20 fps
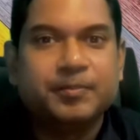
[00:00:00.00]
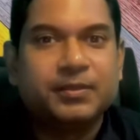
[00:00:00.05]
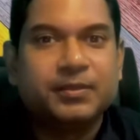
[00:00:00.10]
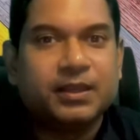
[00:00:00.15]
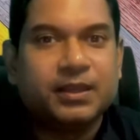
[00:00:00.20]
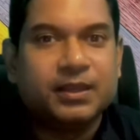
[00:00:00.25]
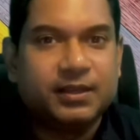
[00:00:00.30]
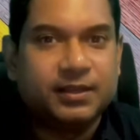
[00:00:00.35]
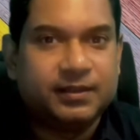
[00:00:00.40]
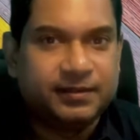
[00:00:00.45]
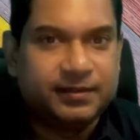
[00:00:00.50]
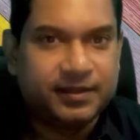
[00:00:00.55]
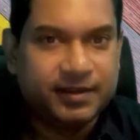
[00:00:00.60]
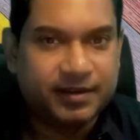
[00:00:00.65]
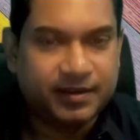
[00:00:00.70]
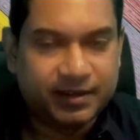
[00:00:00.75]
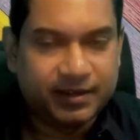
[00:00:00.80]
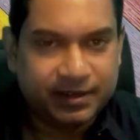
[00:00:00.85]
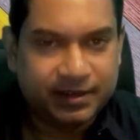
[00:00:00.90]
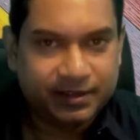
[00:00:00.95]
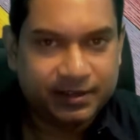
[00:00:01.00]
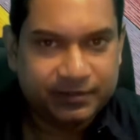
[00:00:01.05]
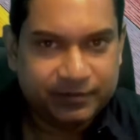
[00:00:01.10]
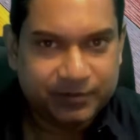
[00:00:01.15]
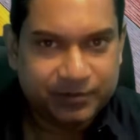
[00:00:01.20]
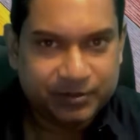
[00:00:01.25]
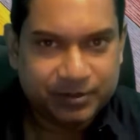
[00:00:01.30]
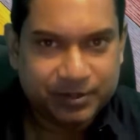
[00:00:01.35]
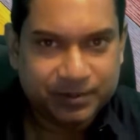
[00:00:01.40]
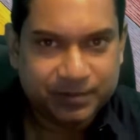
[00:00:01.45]
because there are a
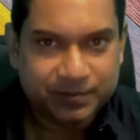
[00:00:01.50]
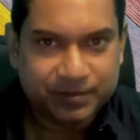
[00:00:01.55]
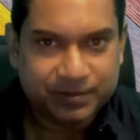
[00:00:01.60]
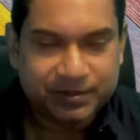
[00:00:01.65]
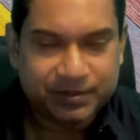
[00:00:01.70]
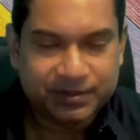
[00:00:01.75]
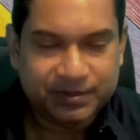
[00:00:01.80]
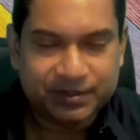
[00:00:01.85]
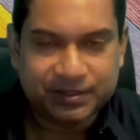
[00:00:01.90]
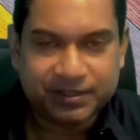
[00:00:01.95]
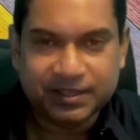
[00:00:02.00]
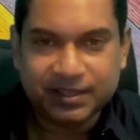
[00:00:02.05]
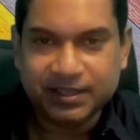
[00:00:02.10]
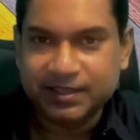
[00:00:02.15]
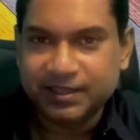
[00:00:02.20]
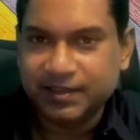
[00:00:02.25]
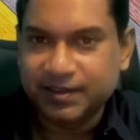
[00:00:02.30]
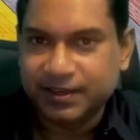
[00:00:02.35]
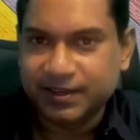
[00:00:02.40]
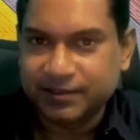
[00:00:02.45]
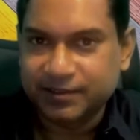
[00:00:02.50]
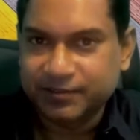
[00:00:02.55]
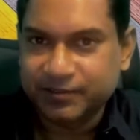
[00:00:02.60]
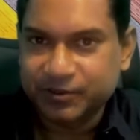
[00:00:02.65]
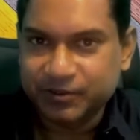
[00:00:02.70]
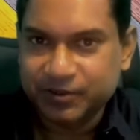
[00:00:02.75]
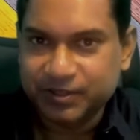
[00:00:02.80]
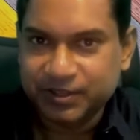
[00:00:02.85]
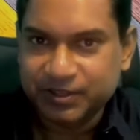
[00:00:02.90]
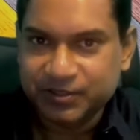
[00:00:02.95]
few tips and there are a
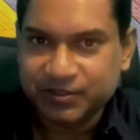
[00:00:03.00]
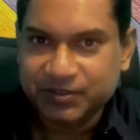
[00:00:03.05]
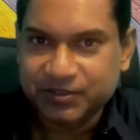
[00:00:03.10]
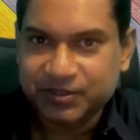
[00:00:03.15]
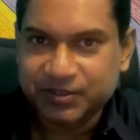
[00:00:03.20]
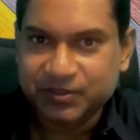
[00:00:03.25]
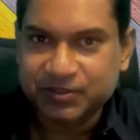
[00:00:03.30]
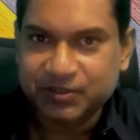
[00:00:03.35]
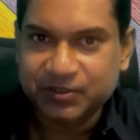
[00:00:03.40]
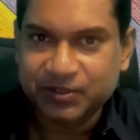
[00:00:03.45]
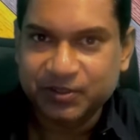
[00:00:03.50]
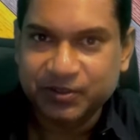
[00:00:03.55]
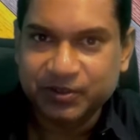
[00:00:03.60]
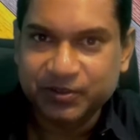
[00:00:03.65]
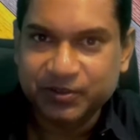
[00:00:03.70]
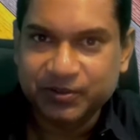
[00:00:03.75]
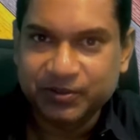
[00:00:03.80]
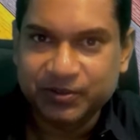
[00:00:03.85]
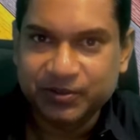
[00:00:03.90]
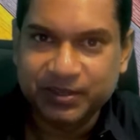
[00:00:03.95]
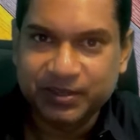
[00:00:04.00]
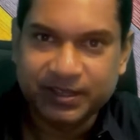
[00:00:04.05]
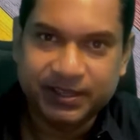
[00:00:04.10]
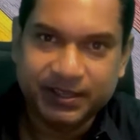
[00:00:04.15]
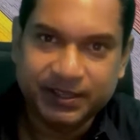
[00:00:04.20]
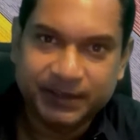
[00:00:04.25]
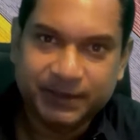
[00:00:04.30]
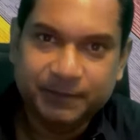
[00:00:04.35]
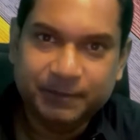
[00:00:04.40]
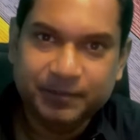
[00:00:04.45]
few things you need to know.
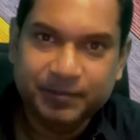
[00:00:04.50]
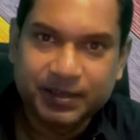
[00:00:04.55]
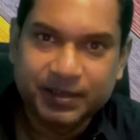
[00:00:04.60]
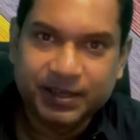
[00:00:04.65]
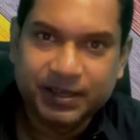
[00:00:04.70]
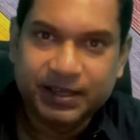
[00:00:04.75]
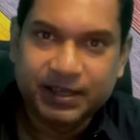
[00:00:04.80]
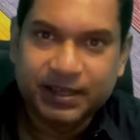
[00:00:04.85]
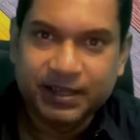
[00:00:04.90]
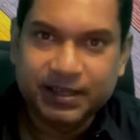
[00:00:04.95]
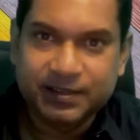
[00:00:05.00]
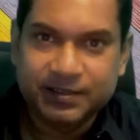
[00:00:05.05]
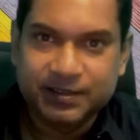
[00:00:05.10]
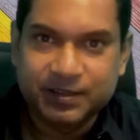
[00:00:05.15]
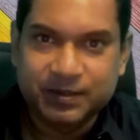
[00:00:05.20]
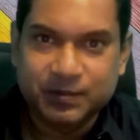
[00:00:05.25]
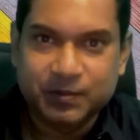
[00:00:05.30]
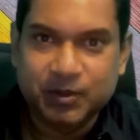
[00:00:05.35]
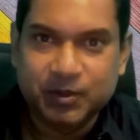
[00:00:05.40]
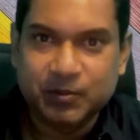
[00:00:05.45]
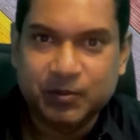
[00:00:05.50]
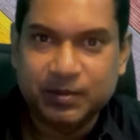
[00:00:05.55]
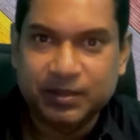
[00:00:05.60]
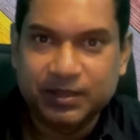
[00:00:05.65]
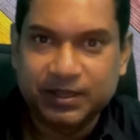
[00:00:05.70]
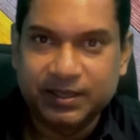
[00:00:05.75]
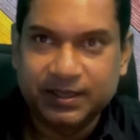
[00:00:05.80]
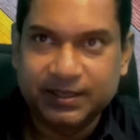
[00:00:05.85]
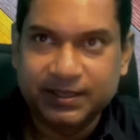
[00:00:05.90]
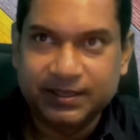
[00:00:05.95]
Okay, this is
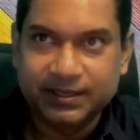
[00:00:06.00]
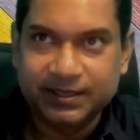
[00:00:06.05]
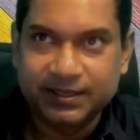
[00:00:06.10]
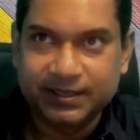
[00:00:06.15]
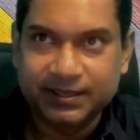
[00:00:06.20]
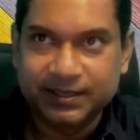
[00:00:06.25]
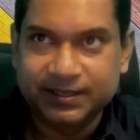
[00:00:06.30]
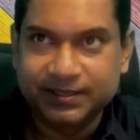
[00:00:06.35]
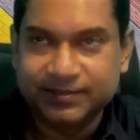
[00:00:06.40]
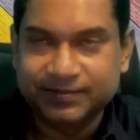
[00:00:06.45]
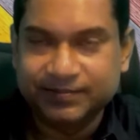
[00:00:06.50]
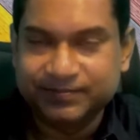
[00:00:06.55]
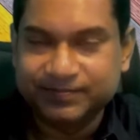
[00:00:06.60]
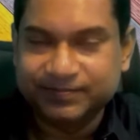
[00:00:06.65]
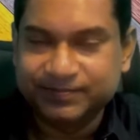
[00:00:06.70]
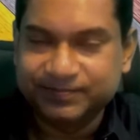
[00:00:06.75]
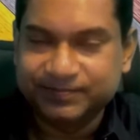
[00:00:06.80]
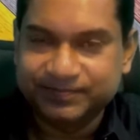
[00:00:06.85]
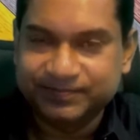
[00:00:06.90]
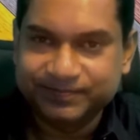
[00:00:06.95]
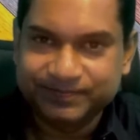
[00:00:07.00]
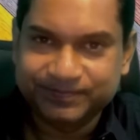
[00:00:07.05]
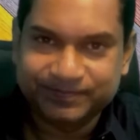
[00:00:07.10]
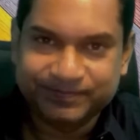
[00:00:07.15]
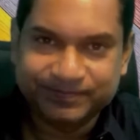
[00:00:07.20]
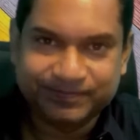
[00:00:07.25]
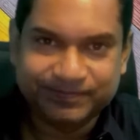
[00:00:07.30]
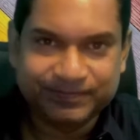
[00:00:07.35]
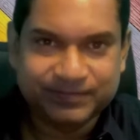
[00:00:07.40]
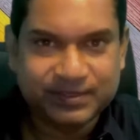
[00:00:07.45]
probably the
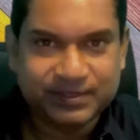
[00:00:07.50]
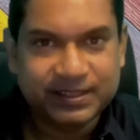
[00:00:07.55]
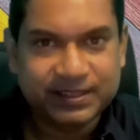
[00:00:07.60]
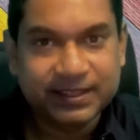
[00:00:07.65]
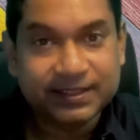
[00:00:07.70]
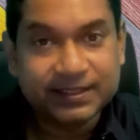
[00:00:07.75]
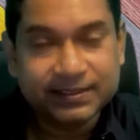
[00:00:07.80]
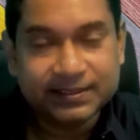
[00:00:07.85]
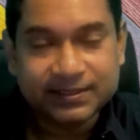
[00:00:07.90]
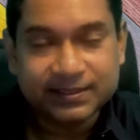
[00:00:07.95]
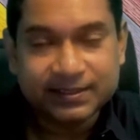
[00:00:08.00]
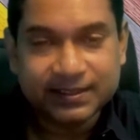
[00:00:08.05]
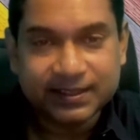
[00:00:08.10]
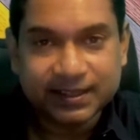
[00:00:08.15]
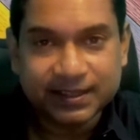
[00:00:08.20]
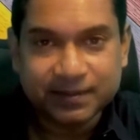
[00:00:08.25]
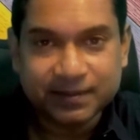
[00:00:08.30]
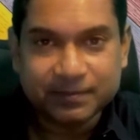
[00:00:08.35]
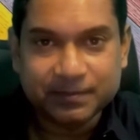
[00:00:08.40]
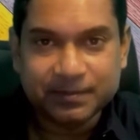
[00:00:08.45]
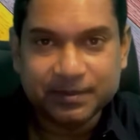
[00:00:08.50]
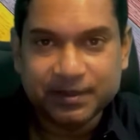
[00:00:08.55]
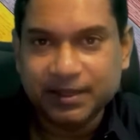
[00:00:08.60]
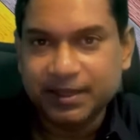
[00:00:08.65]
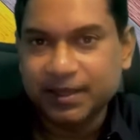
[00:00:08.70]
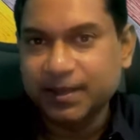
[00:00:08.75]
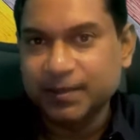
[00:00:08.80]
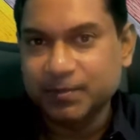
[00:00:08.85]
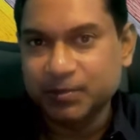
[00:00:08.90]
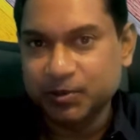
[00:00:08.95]
10th time
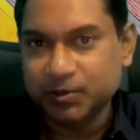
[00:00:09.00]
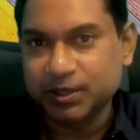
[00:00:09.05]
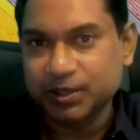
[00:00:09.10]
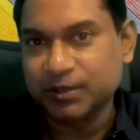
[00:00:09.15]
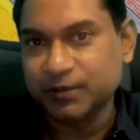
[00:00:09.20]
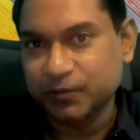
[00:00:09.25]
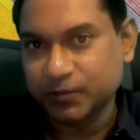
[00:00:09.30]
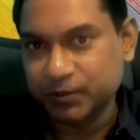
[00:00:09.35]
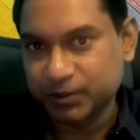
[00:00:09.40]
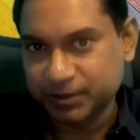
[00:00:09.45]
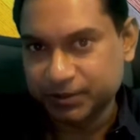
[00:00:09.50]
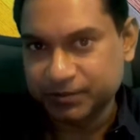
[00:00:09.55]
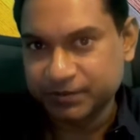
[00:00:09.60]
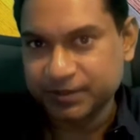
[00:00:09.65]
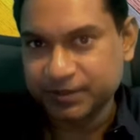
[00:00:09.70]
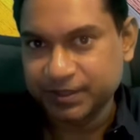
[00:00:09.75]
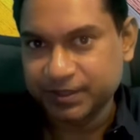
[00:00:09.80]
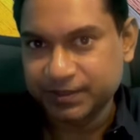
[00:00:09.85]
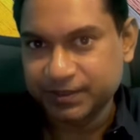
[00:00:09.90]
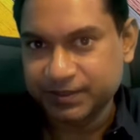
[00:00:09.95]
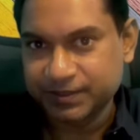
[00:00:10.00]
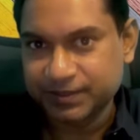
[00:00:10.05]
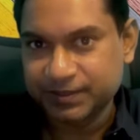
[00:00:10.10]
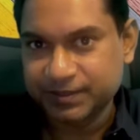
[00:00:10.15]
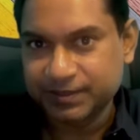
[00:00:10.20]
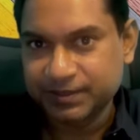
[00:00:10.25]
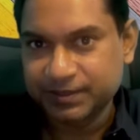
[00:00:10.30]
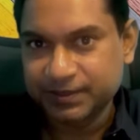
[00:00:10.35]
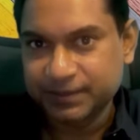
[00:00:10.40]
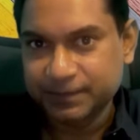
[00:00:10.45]
I'm doing a water
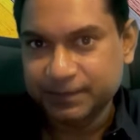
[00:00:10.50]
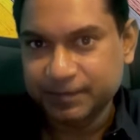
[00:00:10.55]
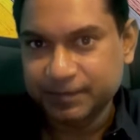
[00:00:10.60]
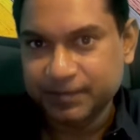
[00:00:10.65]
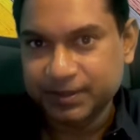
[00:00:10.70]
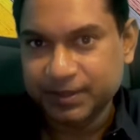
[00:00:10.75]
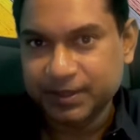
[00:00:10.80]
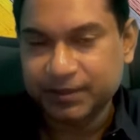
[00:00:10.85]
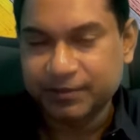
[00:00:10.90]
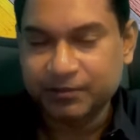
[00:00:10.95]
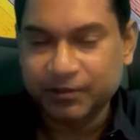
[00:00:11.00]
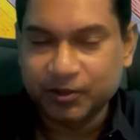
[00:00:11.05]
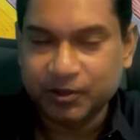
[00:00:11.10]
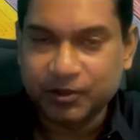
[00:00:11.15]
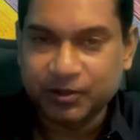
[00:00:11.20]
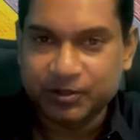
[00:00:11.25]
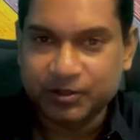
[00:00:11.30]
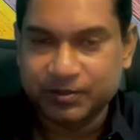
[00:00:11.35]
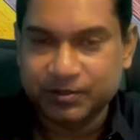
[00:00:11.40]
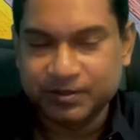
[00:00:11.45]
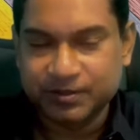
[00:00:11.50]
fast, if not